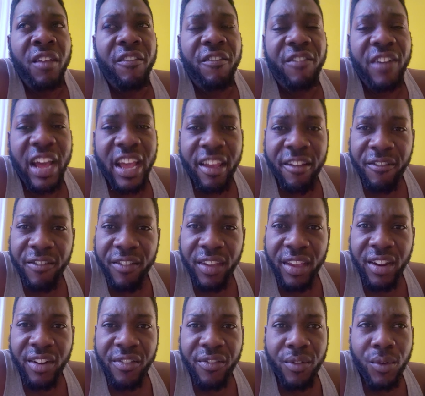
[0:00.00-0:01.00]
five
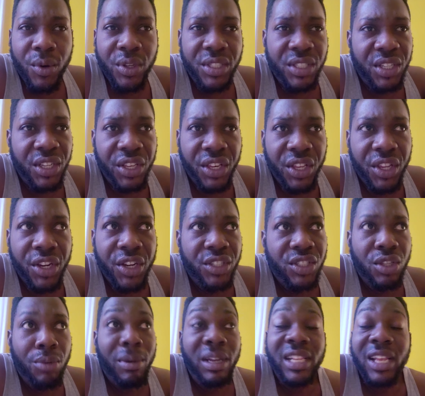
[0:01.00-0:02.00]
year, 14
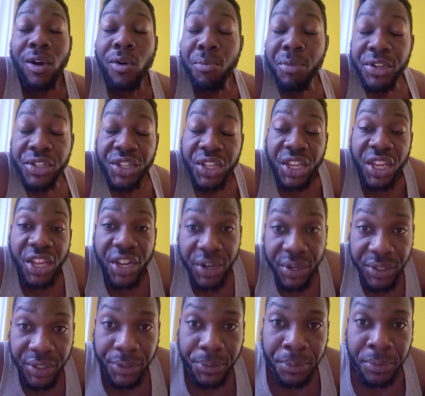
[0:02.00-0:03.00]
years, no matter how much
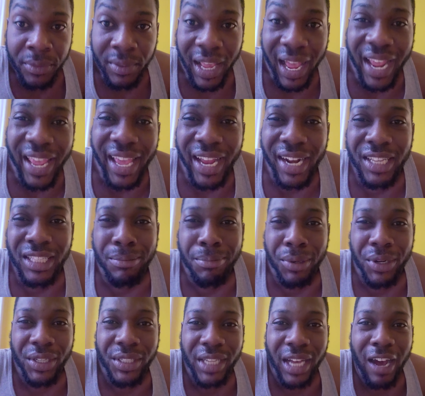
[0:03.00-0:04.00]
years. And you and this
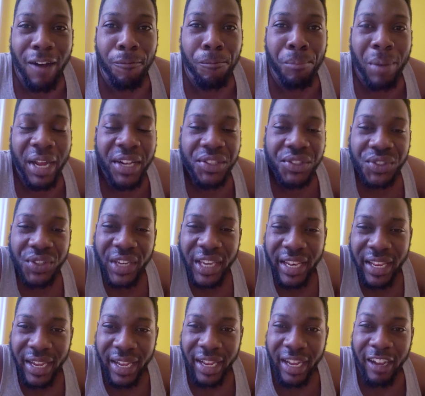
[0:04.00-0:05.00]
person have band
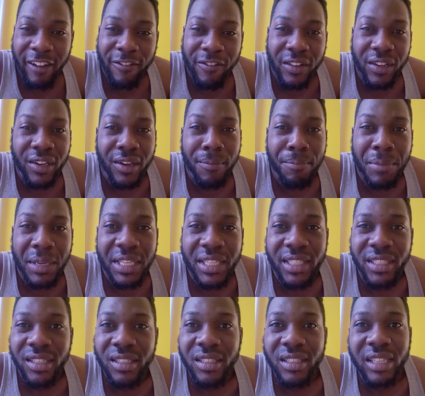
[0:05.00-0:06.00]
together and have like a
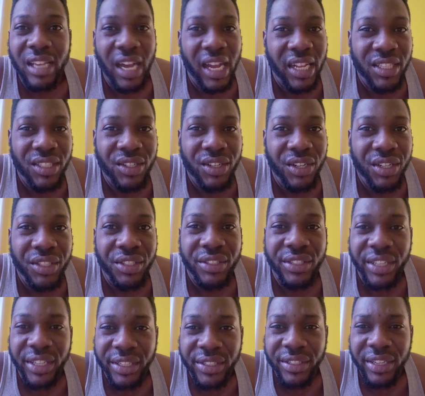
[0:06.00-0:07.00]
business, start certain
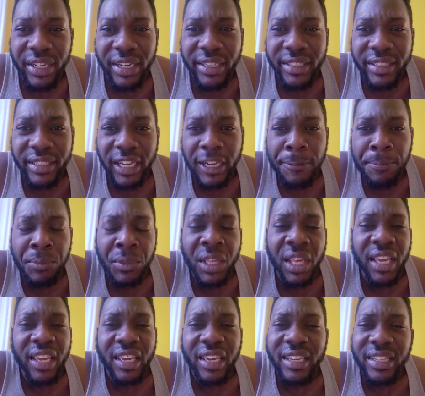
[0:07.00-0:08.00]
things. You understand?
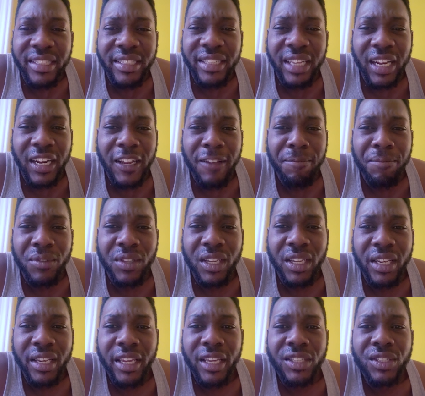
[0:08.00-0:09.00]
Kids and them
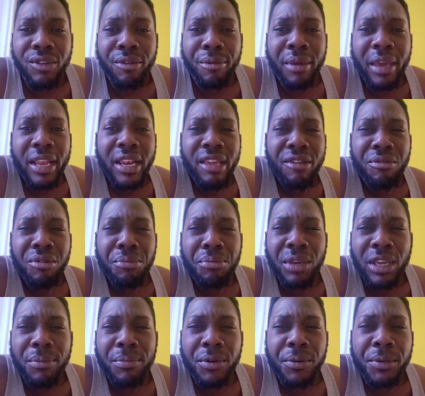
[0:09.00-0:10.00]
thing They, You see we and even
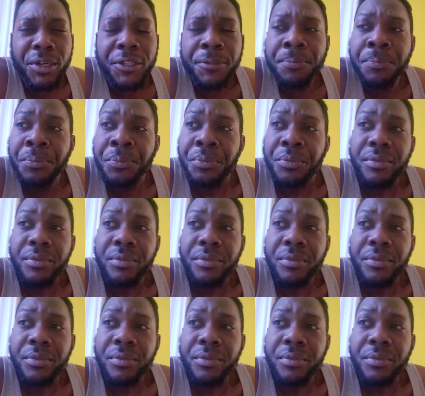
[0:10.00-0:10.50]
people, but